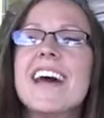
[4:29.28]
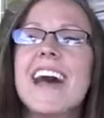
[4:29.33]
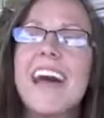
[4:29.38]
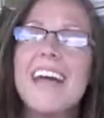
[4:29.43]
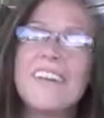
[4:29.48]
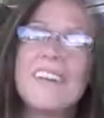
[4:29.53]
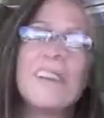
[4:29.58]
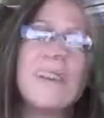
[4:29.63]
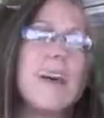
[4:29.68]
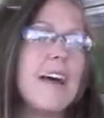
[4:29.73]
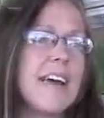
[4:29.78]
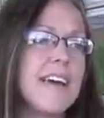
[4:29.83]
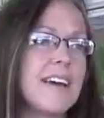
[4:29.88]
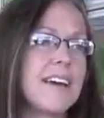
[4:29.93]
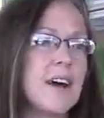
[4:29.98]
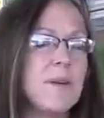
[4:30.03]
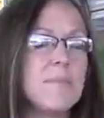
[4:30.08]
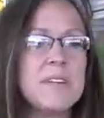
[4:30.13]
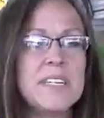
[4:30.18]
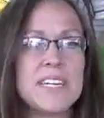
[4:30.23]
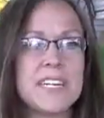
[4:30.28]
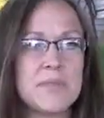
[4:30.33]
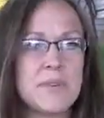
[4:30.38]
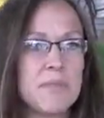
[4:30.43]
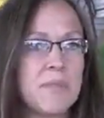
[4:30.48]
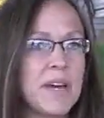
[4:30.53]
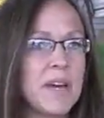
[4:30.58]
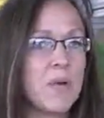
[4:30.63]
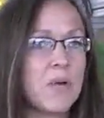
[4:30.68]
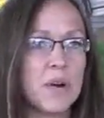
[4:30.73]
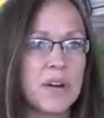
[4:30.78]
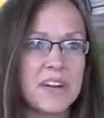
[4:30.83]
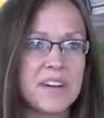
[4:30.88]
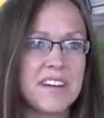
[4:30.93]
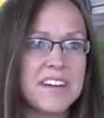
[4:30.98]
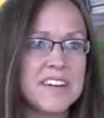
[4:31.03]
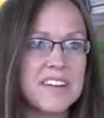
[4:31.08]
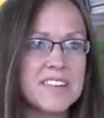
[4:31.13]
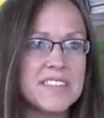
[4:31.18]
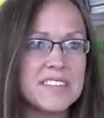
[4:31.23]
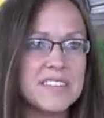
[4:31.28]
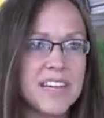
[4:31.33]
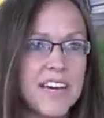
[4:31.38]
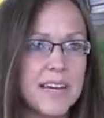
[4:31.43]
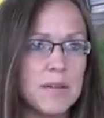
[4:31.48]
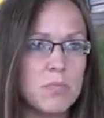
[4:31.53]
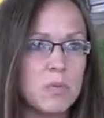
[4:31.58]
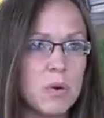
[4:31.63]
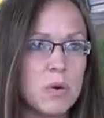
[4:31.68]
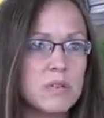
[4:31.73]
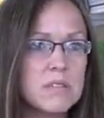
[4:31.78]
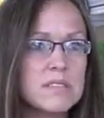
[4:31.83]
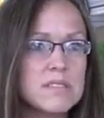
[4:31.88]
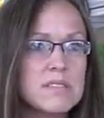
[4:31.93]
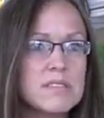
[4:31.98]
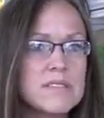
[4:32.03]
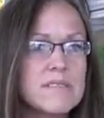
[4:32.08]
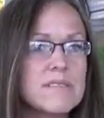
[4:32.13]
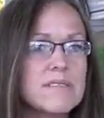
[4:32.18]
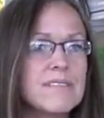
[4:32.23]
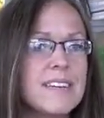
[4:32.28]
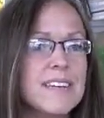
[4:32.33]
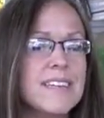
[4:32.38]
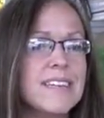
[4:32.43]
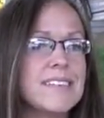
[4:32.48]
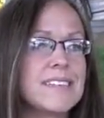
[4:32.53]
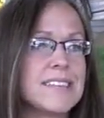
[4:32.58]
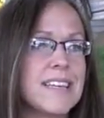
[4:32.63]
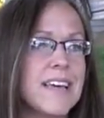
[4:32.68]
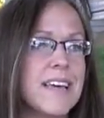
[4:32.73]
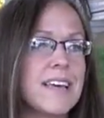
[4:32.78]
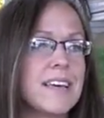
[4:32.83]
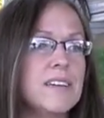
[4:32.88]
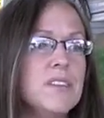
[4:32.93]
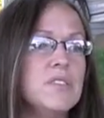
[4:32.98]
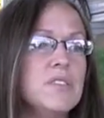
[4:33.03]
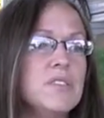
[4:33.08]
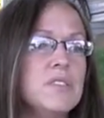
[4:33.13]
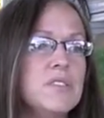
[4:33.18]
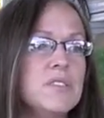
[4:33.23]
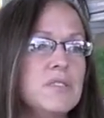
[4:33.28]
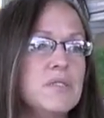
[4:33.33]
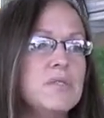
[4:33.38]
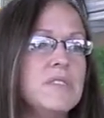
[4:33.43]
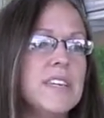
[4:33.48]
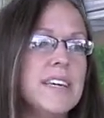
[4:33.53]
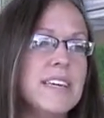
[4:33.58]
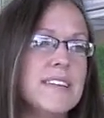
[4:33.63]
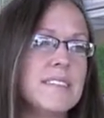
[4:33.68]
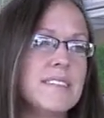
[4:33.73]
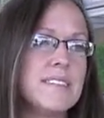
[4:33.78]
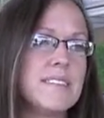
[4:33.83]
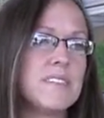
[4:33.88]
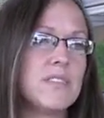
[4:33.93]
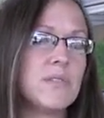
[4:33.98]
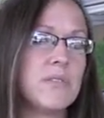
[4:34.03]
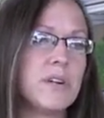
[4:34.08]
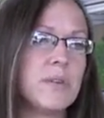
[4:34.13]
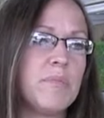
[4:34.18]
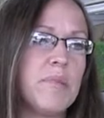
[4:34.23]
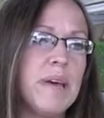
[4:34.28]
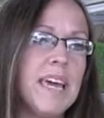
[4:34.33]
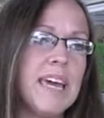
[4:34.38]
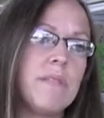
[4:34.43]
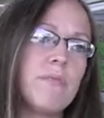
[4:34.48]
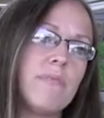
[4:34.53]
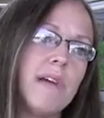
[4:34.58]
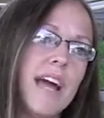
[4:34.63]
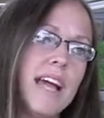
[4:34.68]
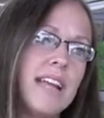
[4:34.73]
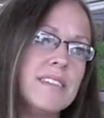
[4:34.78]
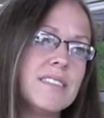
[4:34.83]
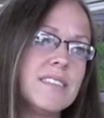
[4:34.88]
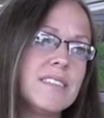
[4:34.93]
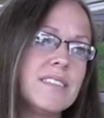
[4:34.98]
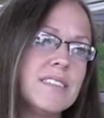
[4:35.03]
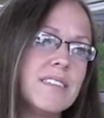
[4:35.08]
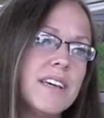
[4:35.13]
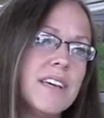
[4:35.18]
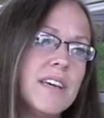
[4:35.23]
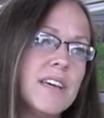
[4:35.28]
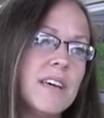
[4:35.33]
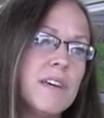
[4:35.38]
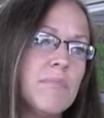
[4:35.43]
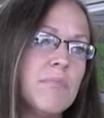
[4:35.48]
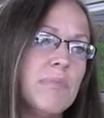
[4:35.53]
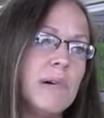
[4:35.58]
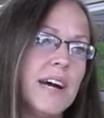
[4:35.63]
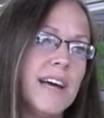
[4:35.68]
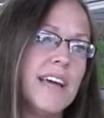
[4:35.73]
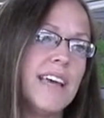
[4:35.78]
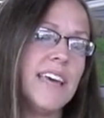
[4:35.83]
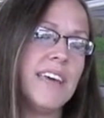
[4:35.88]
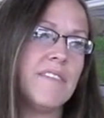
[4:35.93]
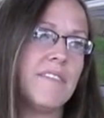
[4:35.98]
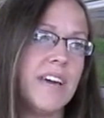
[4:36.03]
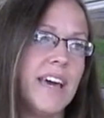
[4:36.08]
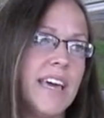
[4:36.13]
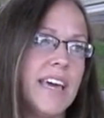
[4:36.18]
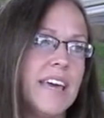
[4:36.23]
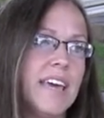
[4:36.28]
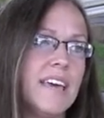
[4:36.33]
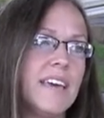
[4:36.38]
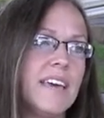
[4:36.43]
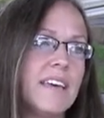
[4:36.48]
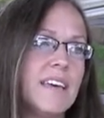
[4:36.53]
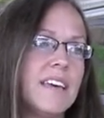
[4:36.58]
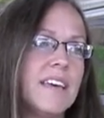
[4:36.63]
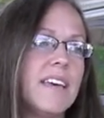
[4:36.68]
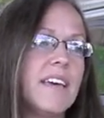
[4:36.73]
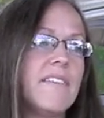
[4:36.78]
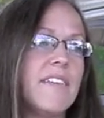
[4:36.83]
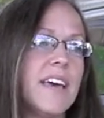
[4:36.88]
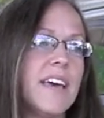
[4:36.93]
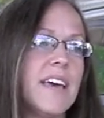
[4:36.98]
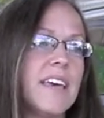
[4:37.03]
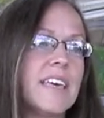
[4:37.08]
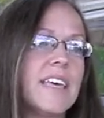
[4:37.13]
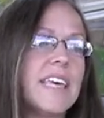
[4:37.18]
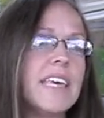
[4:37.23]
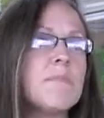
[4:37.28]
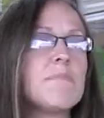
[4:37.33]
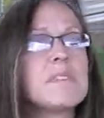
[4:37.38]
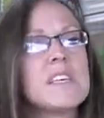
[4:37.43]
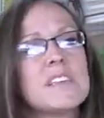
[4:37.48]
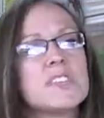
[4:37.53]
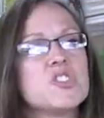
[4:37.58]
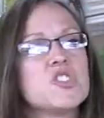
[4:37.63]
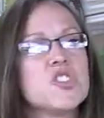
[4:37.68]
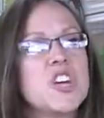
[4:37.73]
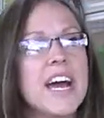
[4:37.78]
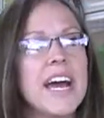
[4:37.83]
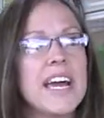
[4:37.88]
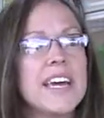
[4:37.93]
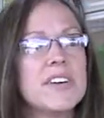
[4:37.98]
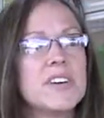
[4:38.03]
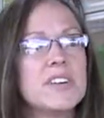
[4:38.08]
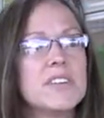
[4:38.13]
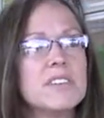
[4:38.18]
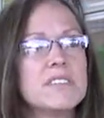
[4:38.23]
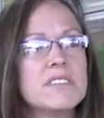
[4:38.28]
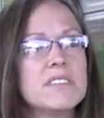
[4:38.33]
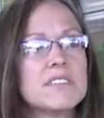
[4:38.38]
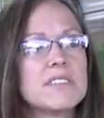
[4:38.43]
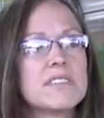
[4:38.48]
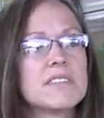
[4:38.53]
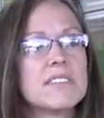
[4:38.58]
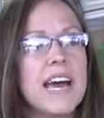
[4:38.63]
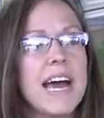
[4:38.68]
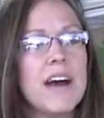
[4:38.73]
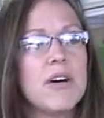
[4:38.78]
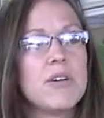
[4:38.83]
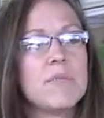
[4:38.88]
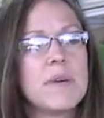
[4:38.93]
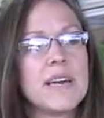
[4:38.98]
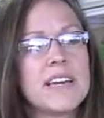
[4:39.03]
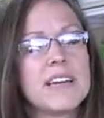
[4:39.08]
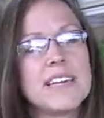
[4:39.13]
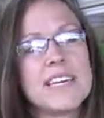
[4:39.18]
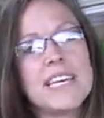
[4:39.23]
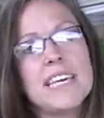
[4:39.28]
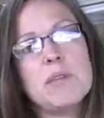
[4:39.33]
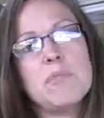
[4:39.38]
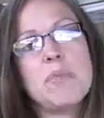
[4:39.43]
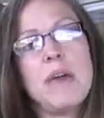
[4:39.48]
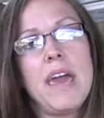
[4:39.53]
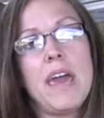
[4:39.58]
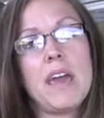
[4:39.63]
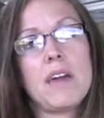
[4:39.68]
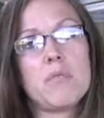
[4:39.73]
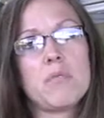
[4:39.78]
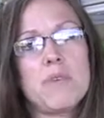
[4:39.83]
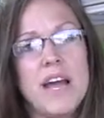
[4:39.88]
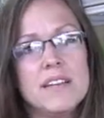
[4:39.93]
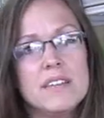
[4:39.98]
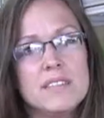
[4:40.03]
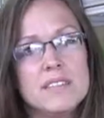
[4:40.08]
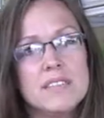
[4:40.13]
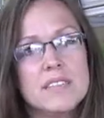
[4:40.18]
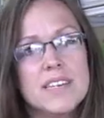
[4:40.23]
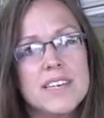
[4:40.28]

I don't know. I come in here with my quarter, nickel, and dime rolls, and it's like, do this or pay rent. But if I keep this child, how am I going to keep paying rent?